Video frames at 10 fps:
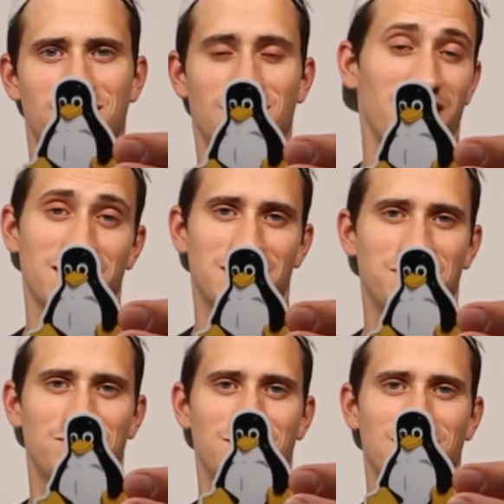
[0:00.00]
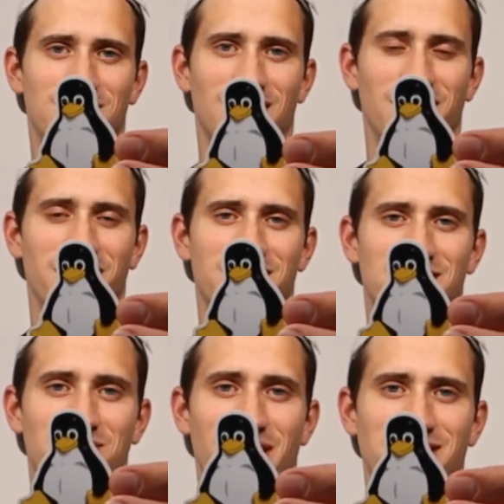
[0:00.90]
Tux, the
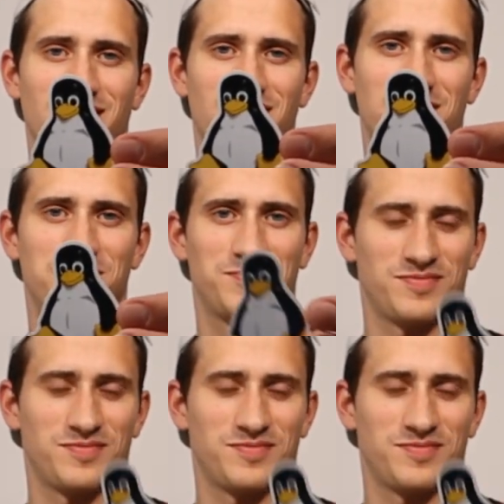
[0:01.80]
Linux mascot.